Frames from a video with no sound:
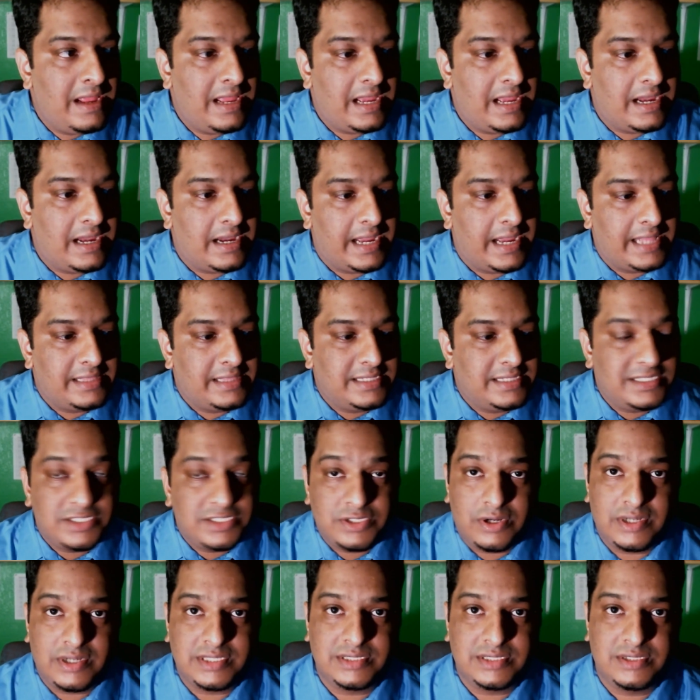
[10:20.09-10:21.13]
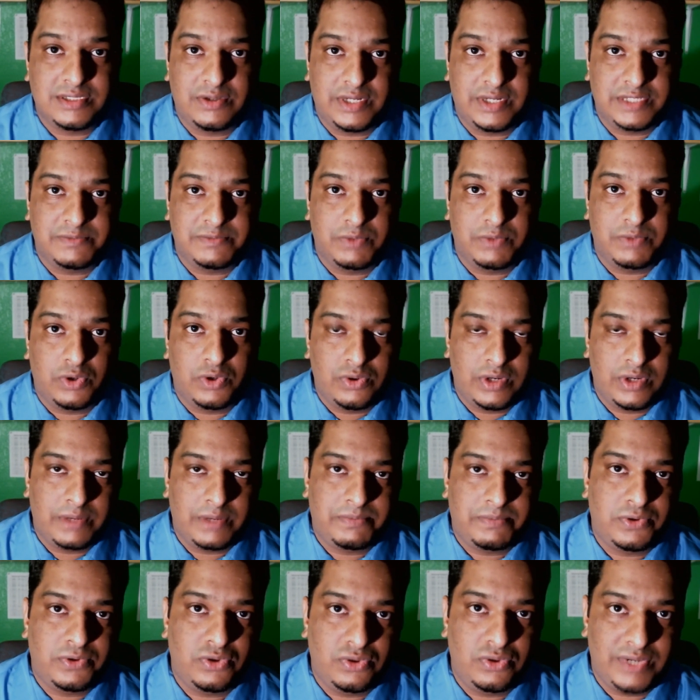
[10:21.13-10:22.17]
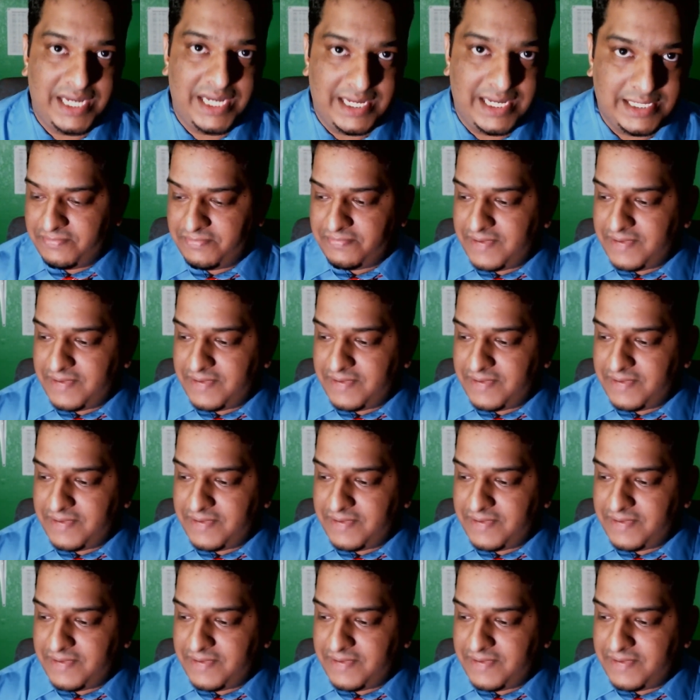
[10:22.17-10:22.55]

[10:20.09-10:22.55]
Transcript: And this source is known as Mucuna prurient.